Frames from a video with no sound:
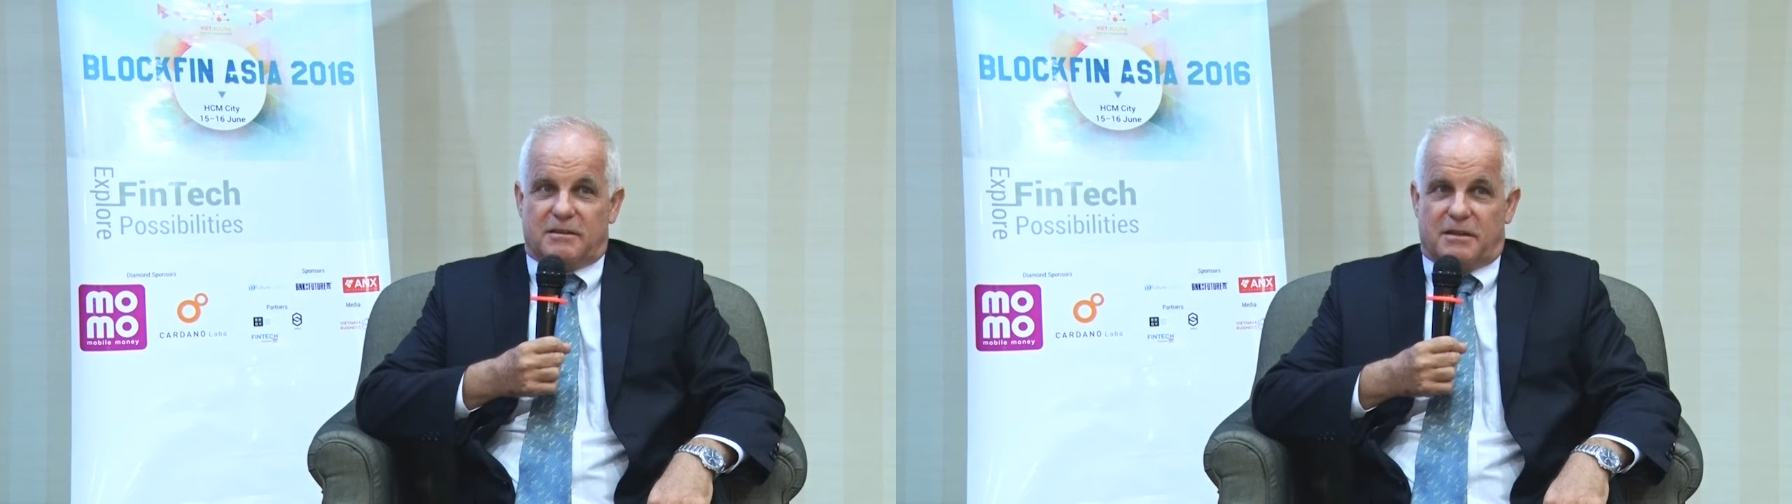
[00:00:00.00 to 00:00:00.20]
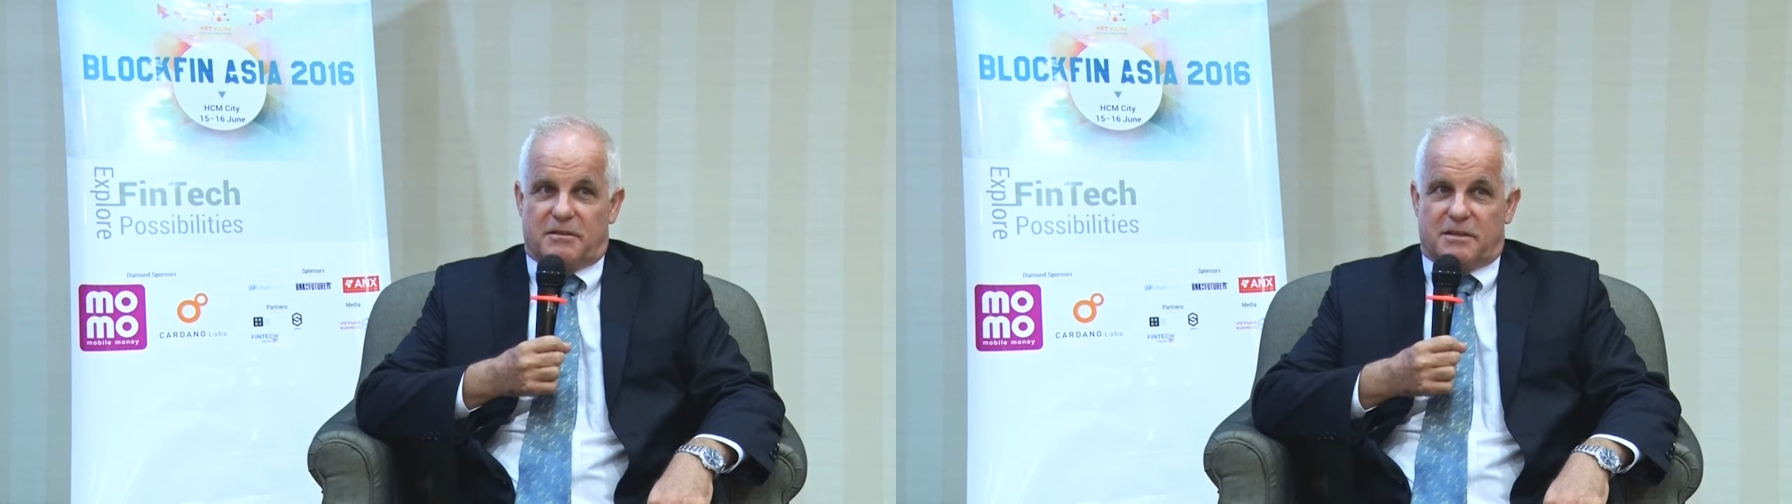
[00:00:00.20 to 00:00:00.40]

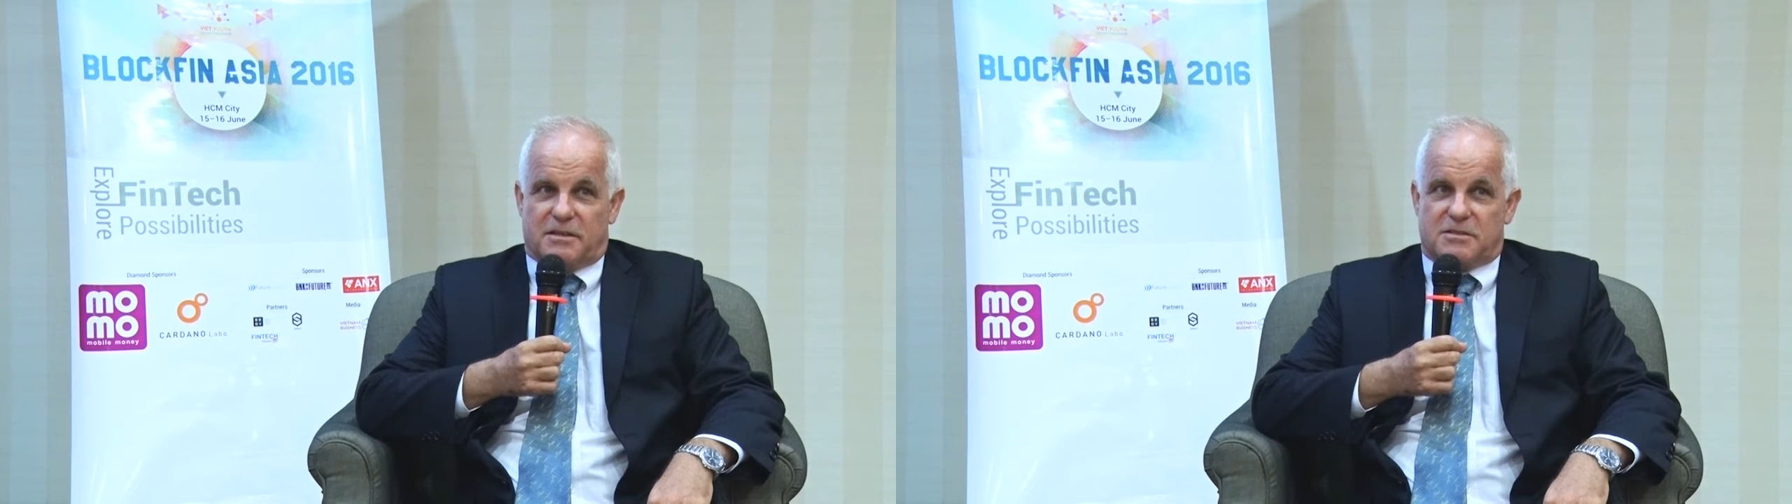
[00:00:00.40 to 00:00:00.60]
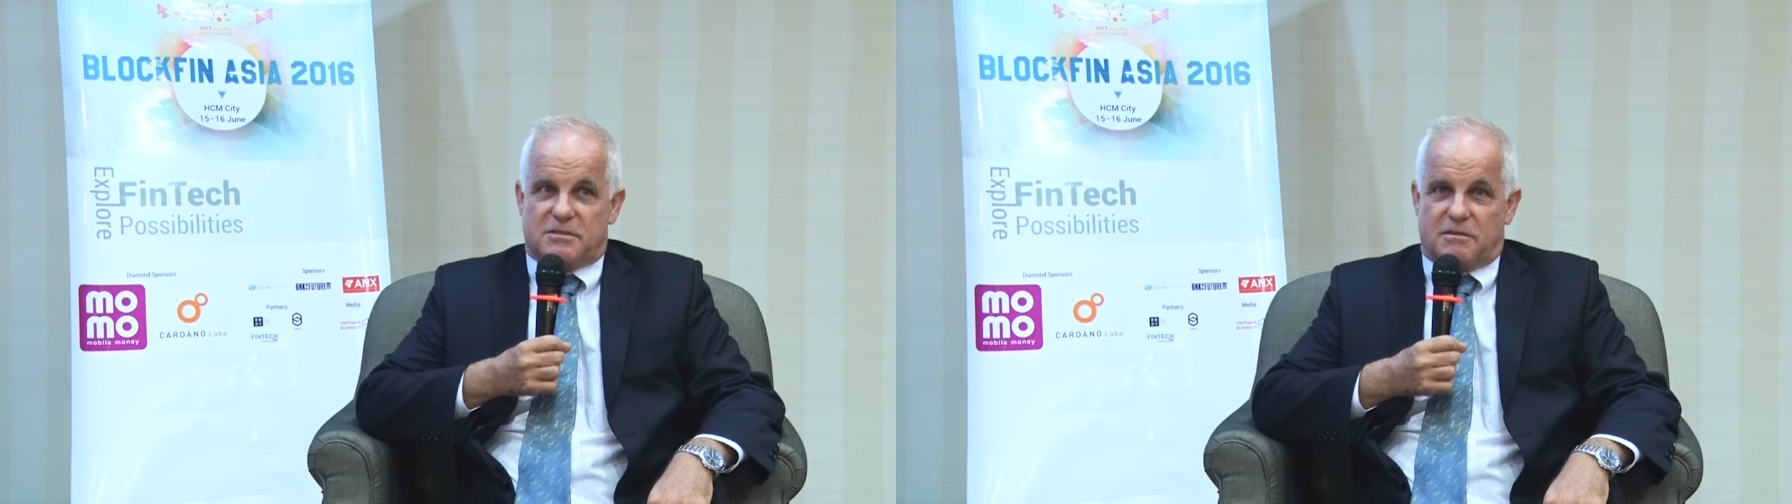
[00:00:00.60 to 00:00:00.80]
in
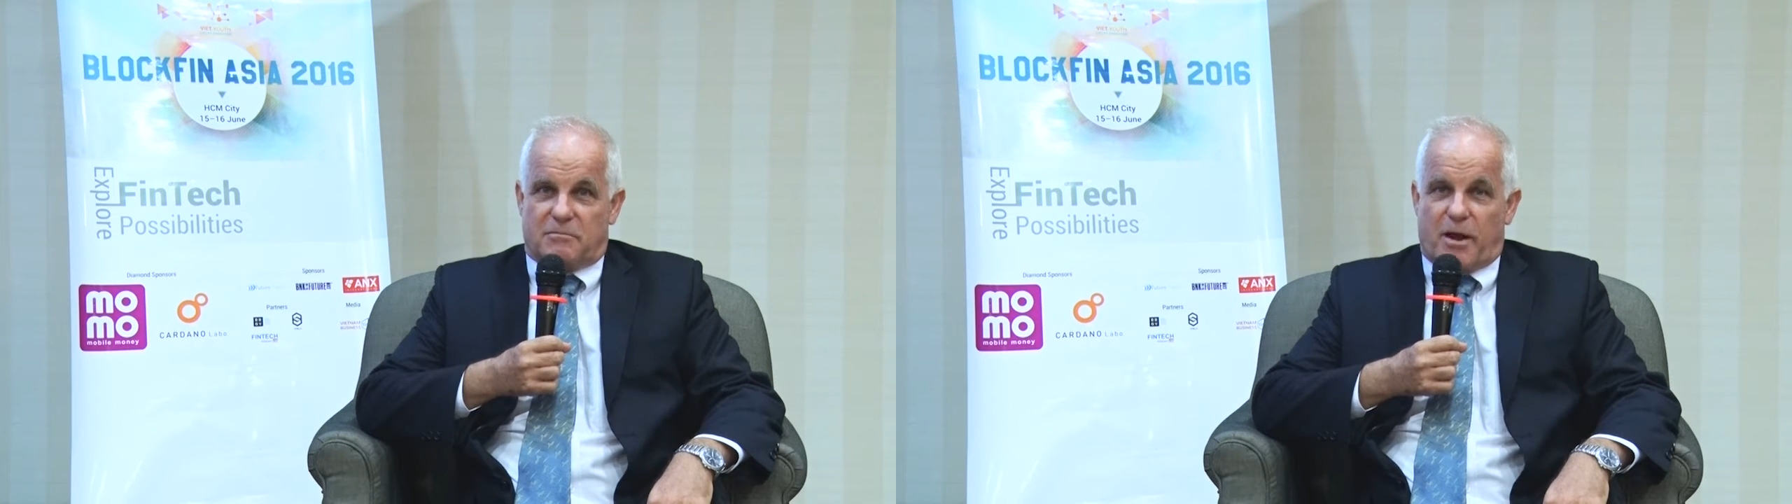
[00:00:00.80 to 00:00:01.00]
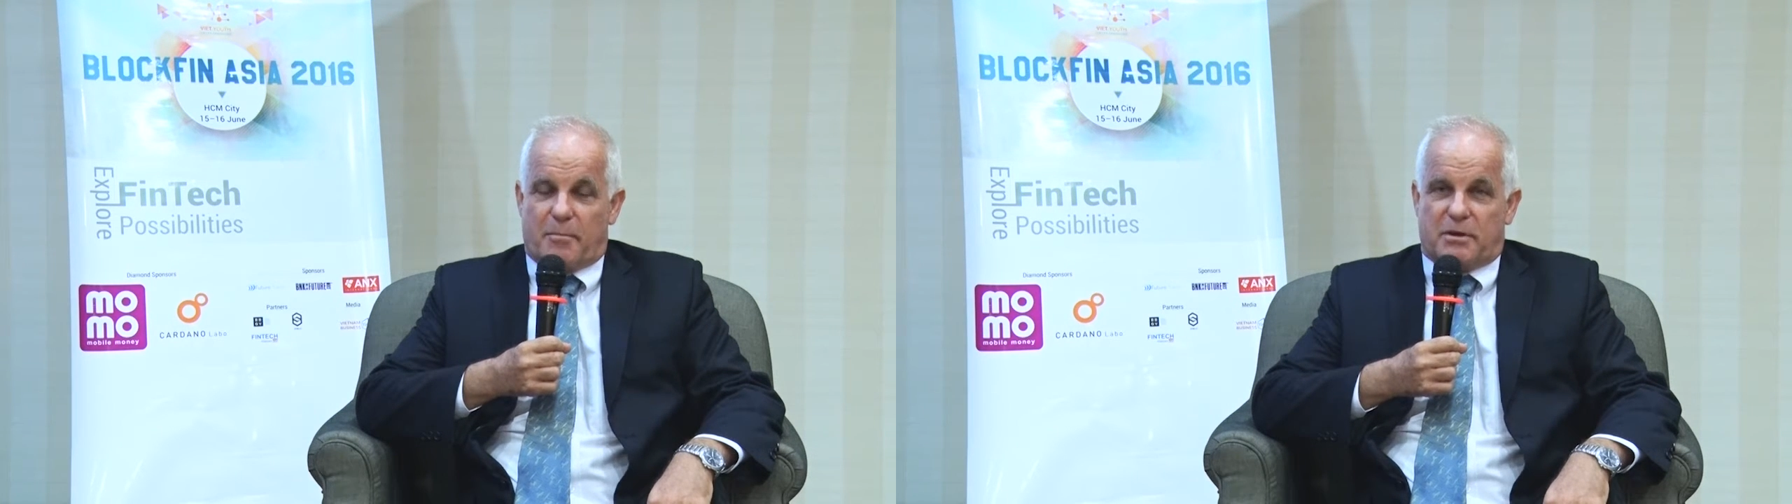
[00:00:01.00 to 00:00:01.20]
this
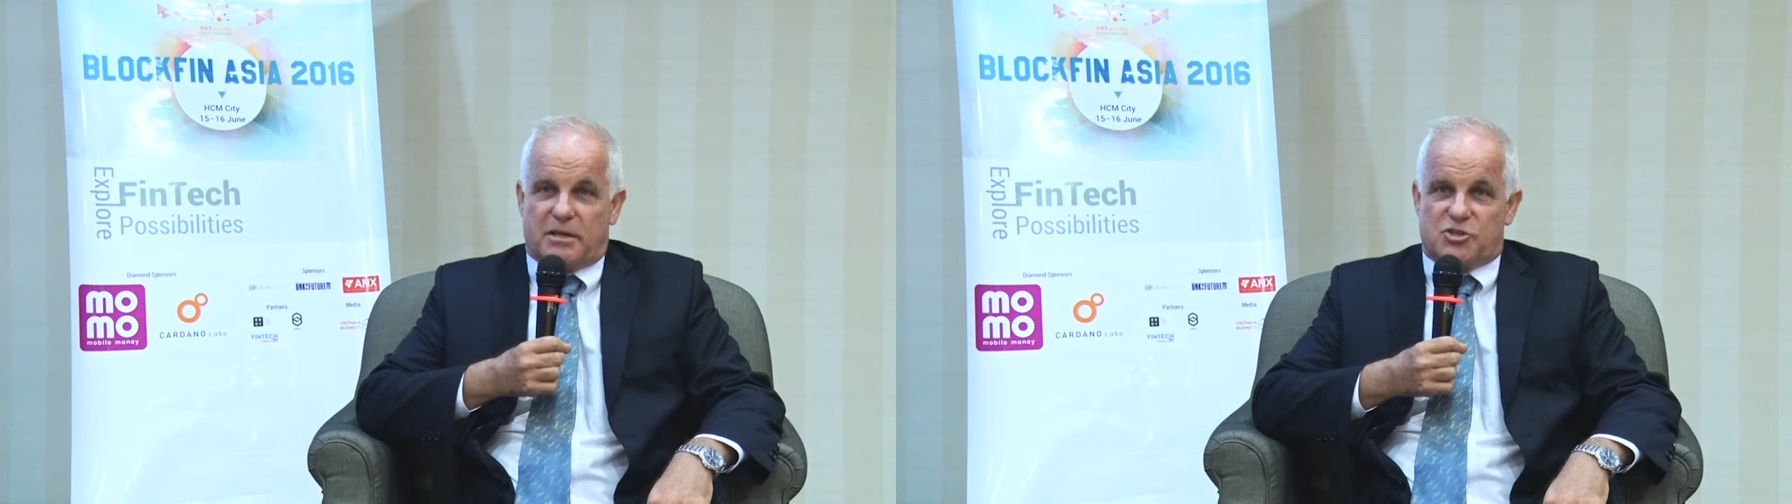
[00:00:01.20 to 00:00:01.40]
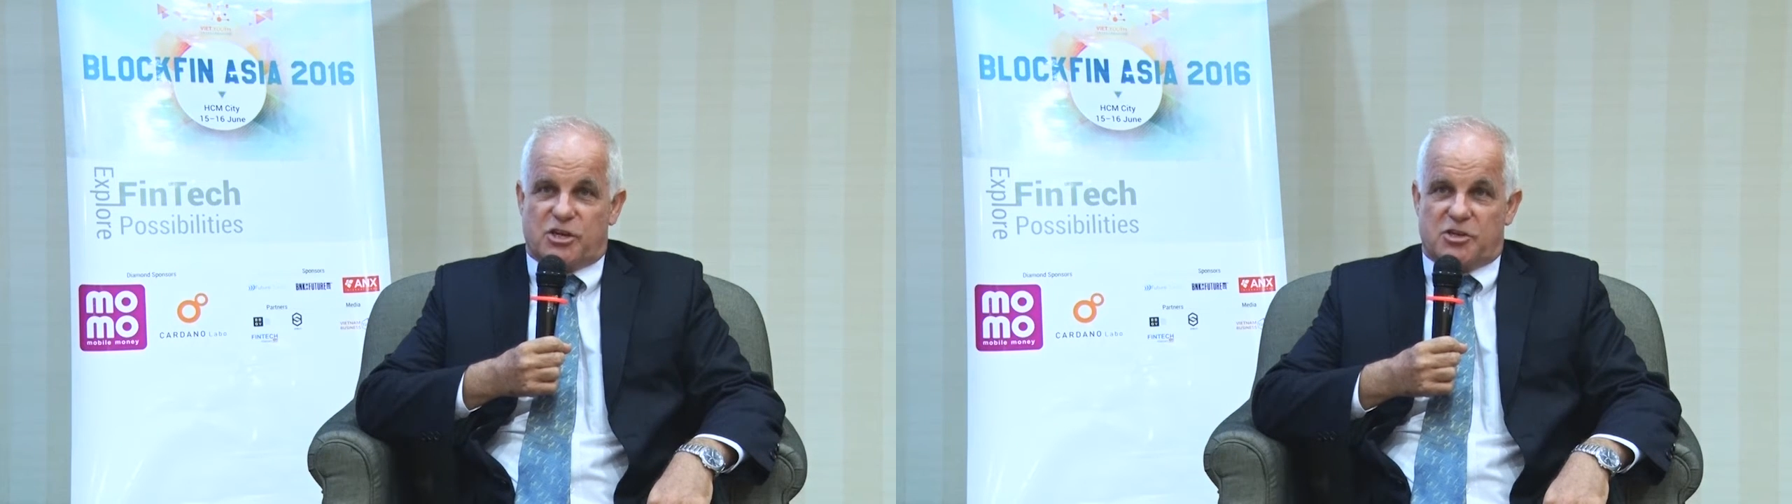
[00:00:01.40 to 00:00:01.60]
rapidly
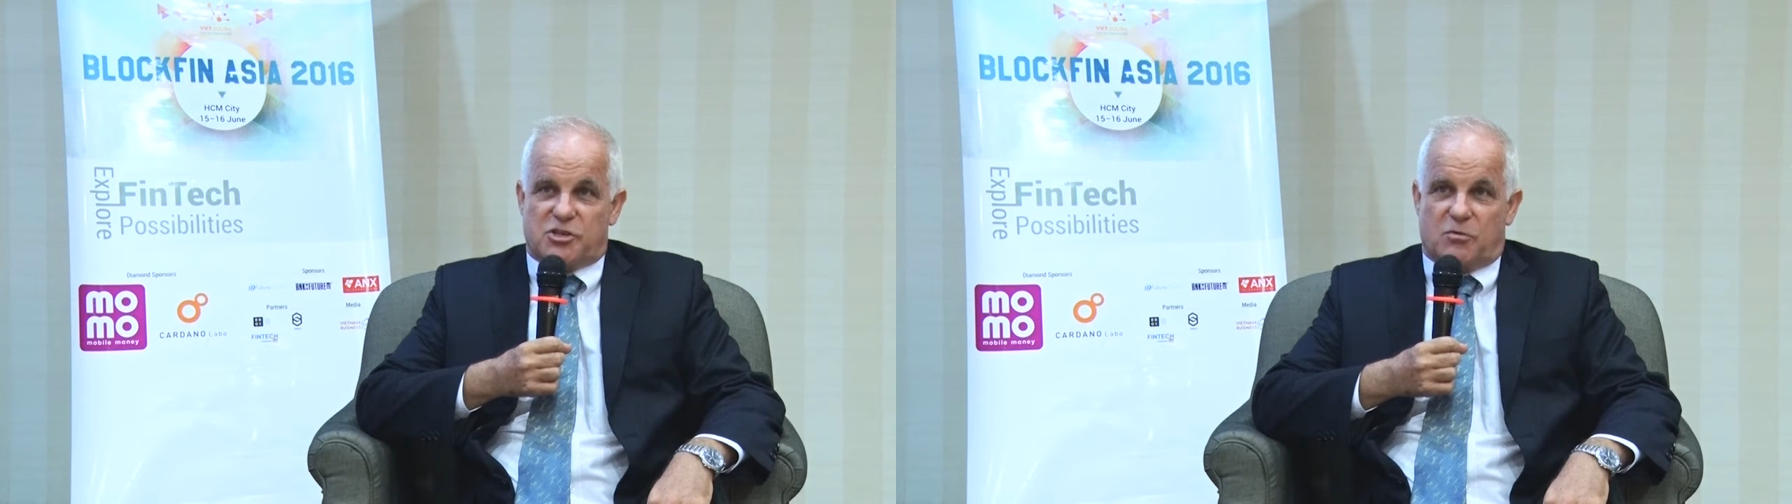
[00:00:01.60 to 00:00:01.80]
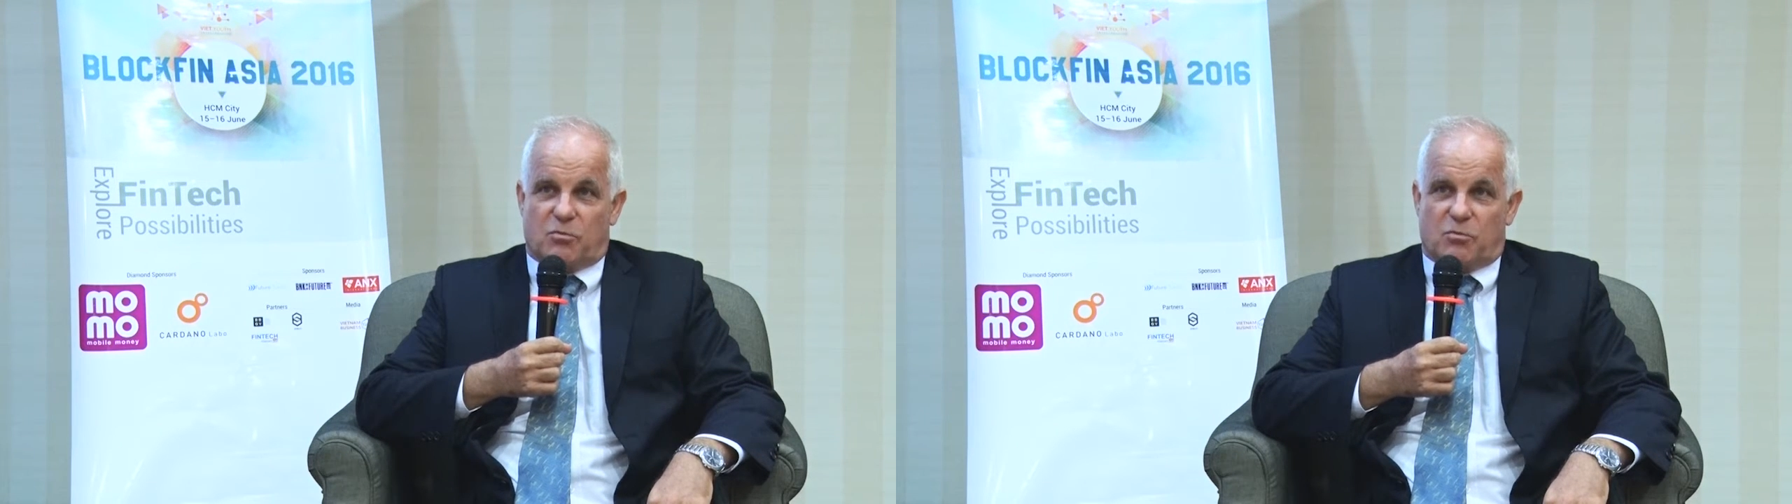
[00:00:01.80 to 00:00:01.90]
changing